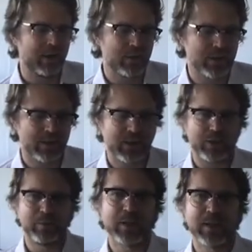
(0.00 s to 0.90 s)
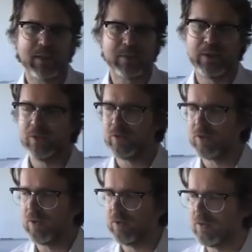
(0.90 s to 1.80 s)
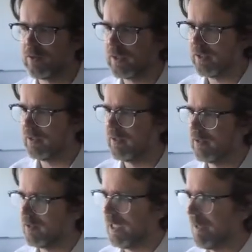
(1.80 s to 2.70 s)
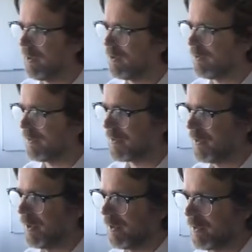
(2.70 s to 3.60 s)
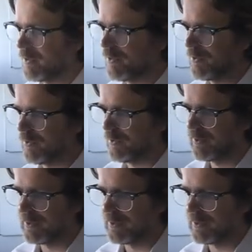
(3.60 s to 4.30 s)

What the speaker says: was a Dutch businessman who sold chemicals to